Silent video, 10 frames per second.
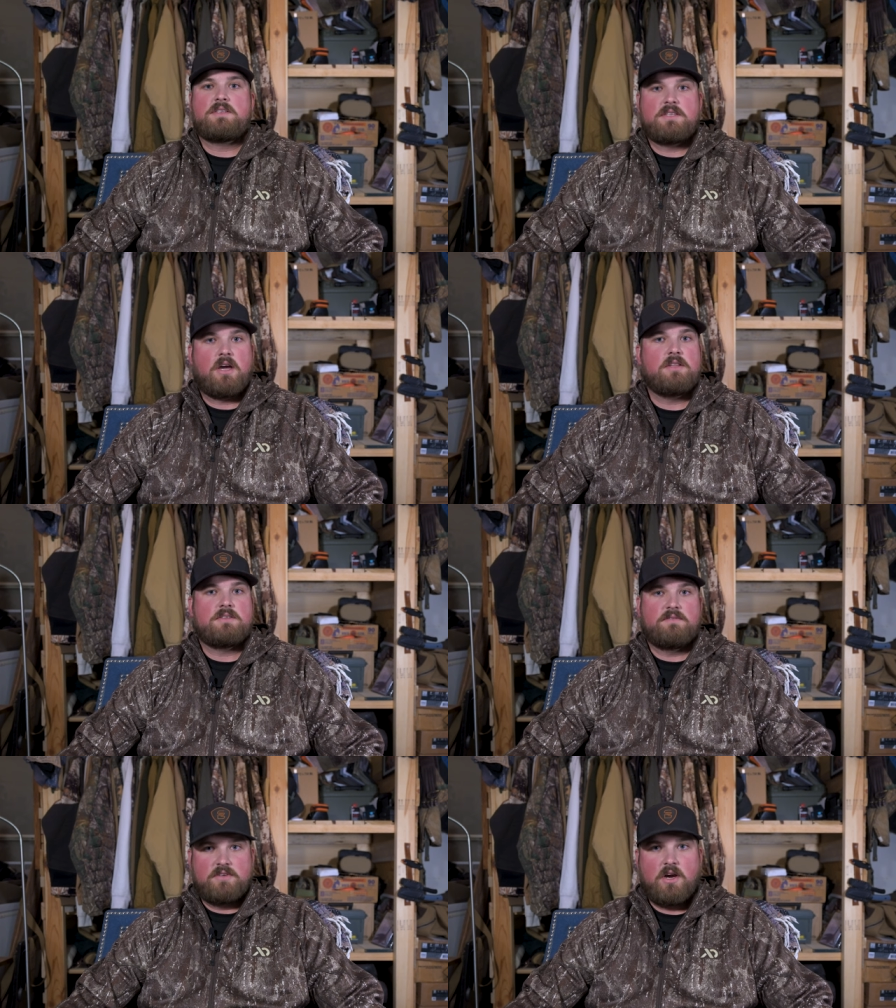and tons
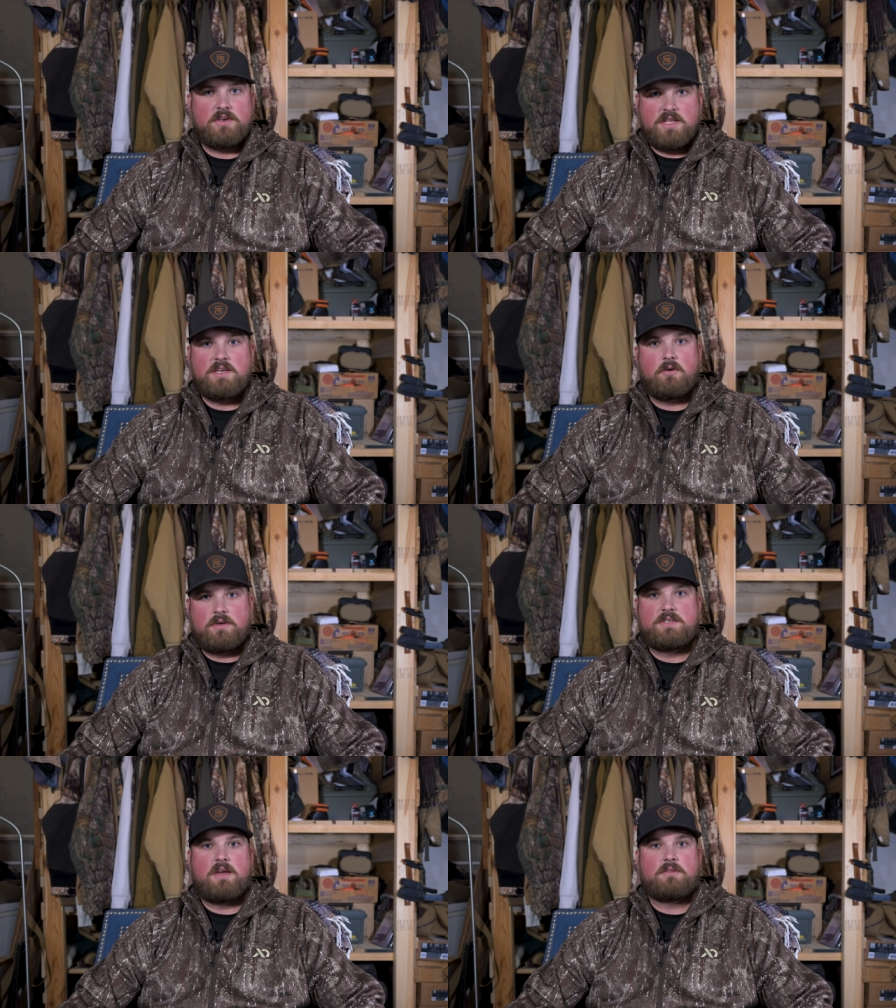of duck
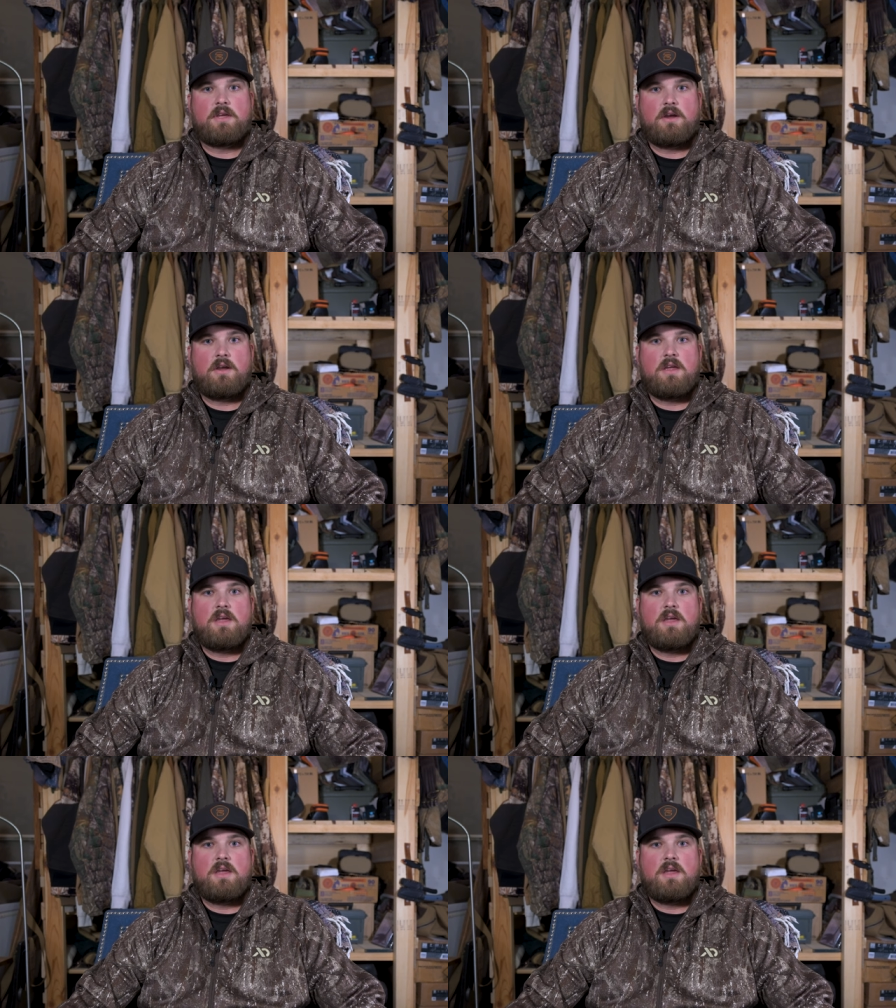decoys out there,